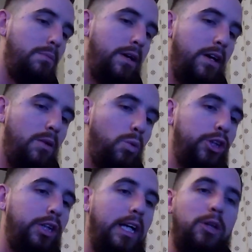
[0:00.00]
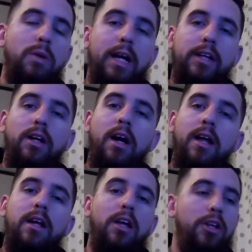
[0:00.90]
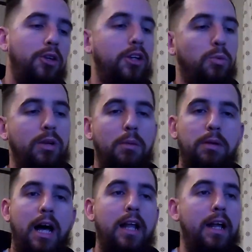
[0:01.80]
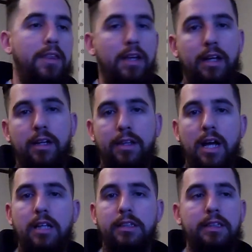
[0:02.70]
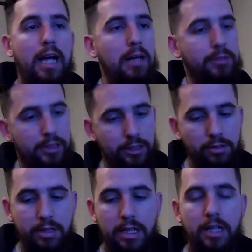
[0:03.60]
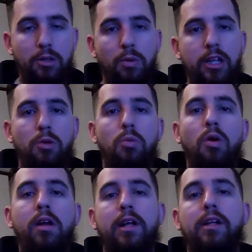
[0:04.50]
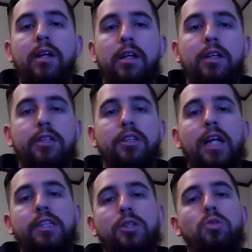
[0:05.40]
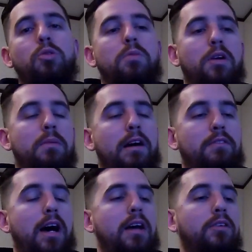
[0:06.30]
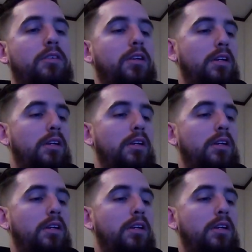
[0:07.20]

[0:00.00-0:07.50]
But once you got the right cut, you can reapply that thing 1,000 times until you get it the way you want it. So that's the cool part about vinyl.